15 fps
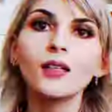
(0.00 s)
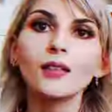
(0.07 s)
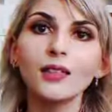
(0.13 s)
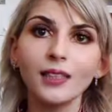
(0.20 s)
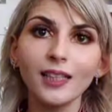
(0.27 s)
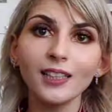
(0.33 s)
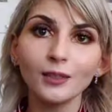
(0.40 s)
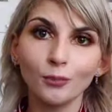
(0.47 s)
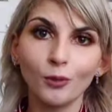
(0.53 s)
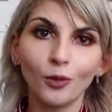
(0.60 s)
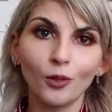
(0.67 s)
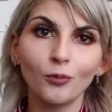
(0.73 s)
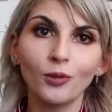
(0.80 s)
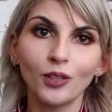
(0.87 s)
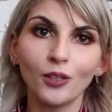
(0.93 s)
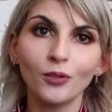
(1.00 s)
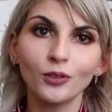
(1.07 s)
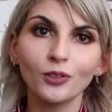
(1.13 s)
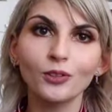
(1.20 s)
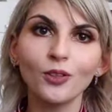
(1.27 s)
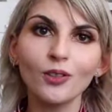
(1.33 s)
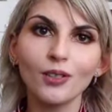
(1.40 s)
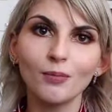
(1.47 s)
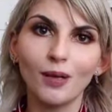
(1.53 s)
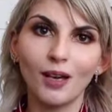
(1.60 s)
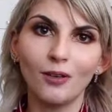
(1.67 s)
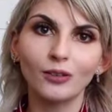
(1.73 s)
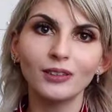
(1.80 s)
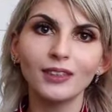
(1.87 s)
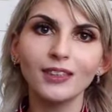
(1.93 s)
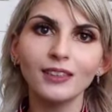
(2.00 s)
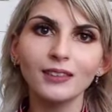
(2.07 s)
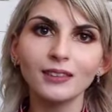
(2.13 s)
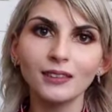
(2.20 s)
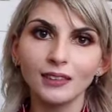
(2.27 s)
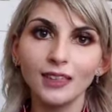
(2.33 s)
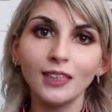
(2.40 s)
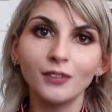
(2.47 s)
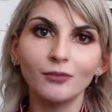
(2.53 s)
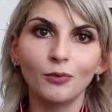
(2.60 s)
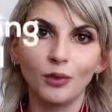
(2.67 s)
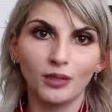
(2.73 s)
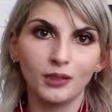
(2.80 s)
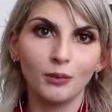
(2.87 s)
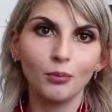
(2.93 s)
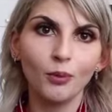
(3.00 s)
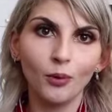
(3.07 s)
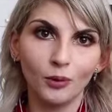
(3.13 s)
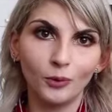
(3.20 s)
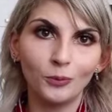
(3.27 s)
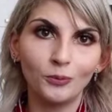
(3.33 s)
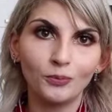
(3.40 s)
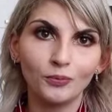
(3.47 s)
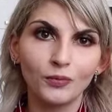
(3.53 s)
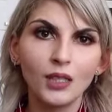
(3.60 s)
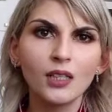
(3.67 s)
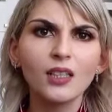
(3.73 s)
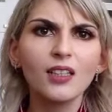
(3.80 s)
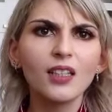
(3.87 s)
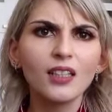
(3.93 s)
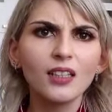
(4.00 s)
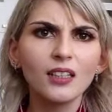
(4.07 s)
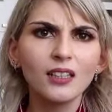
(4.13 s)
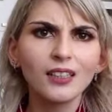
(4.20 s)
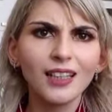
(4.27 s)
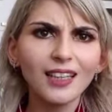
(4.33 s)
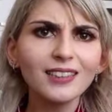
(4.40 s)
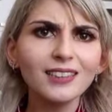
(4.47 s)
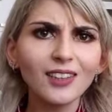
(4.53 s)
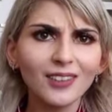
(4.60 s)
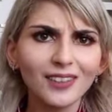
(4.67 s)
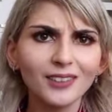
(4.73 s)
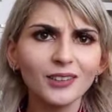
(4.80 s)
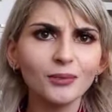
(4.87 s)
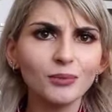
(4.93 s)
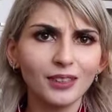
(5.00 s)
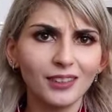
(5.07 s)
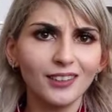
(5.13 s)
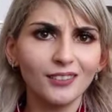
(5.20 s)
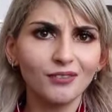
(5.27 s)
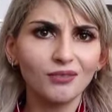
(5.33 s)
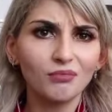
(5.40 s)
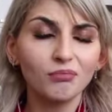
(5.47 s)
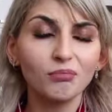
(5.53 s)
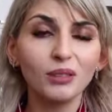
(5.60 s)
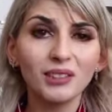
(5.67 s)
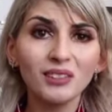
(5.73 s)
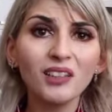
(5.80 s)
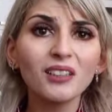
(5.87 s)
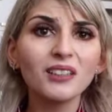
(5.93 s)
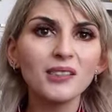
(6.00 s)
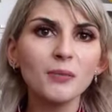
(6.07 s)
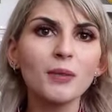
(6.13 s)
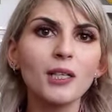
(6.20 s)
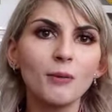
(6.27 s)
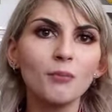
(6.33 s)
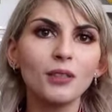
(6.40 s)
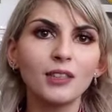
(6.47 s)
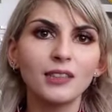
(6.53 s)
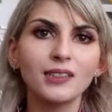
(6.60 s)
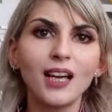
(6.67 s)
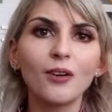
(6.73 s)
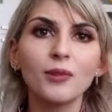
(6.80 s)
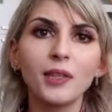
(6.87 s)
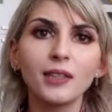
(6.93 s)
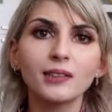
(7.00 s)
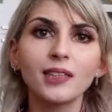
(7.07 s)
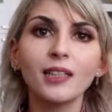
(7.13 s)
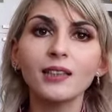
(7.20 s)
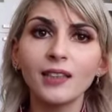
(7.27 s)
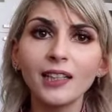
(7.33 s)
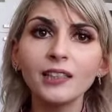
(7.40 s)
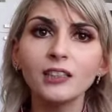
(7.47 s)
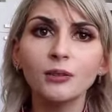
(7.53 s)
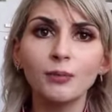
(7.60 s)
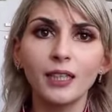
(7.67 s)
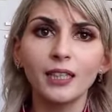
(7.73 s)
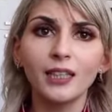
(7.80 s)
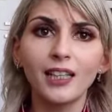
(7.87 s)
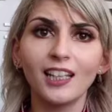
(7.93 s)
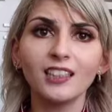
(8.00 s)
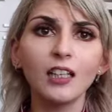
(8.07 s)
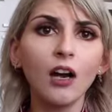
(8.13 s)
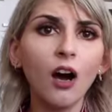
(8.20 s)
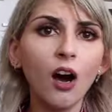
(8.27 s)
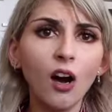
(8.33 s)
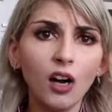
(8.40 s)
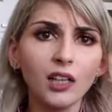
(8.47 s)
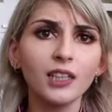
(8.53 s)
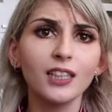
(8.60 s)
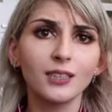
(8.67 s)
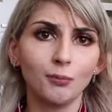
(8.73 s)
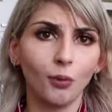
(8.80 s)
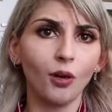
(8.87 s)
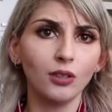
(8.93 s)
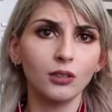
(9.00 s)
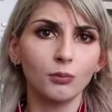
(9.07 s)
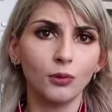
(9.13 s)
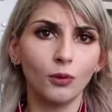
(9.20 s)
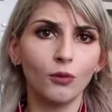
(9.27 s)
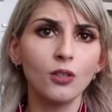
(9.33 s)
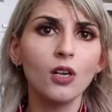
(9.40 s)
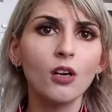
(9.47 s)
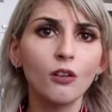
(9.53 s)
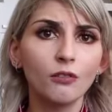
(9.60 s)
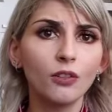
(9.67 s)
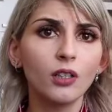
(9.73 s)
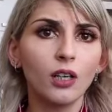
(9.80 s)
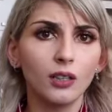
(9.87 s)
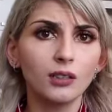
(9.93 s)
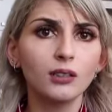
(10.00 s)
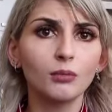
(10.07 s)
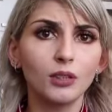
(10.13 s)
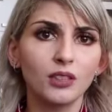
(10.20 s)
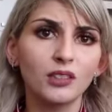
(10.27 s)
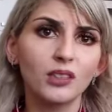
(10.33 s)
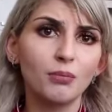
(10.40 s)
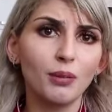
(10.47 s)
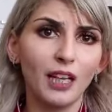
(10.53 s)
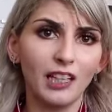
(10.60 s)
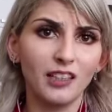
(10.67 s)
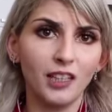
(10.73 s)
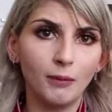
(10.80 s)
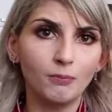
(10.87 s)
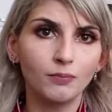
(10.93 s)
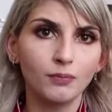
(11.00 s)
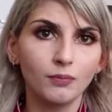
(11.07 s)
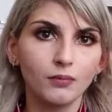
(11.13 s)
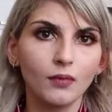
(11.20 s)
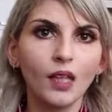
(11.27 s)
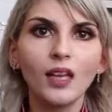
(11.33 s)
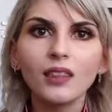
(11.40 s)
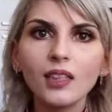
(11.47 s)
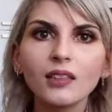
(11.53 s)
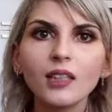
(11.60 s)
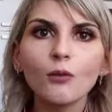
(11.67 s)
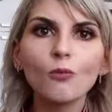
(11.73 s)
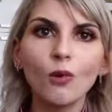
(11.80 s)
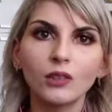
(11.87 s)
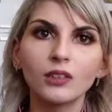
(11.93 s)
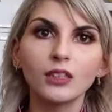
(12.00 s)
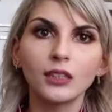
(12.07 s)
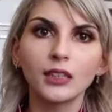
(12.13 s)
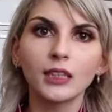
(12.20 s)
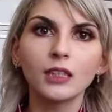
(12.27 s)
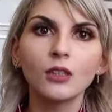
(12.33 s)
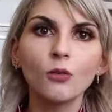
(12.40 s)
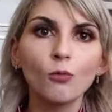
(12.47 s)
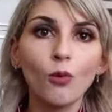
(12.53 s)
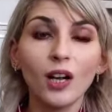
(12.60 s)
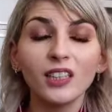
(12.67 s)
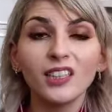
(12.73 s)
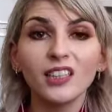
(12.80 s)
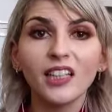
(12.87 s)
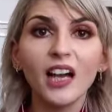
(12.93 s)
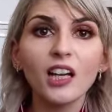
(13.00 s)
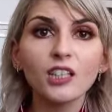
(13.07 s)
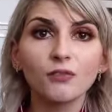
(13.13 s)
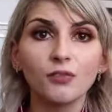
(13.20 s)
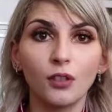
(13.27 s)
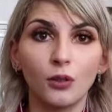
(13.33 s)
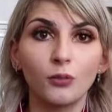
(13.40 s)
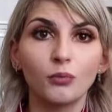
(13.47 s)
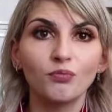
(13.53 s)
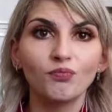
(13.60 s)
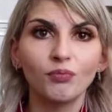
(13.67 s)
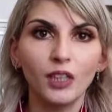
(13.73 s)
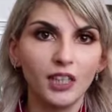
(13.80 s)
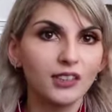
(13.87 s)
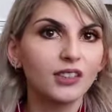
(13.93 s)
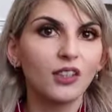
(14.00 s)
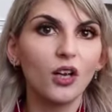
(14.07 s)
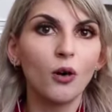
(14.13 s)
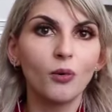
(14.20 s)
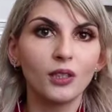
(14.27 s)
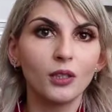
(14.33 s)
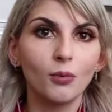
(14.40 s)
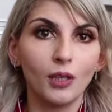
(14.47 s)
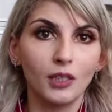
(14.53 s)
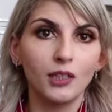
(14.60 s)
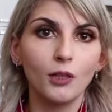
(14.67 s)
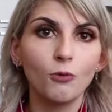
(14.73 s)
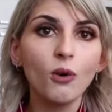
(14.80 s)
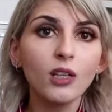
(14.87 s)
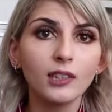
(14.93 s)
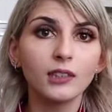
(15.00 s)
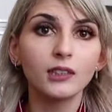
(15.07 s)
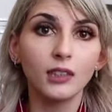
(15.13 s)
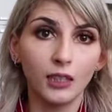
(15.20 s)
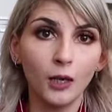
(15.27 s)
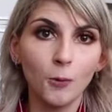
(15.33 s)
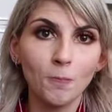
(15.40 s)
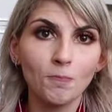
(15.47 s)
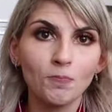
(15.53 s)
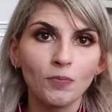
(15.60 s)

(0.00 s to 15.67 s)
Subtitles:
The next portal we're going to talk about is the Invoicing Portal. It's hard to believe, but there are some companies out there that like to make it as hard as possible for customers to pay them. And then they wonder why the cash flow isn't going the way they want it to go.